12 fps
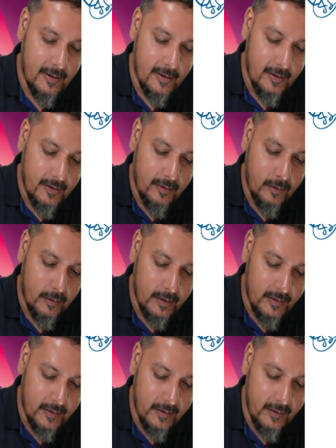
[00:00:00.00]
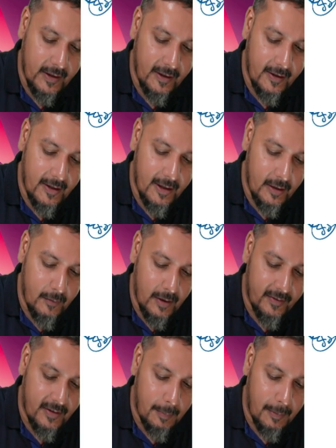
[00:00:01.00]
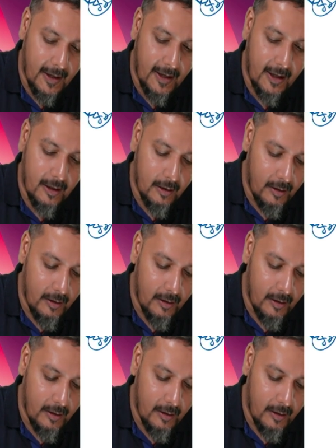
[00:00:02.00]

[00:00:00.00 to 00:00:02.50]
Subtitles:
So this is his inward supply.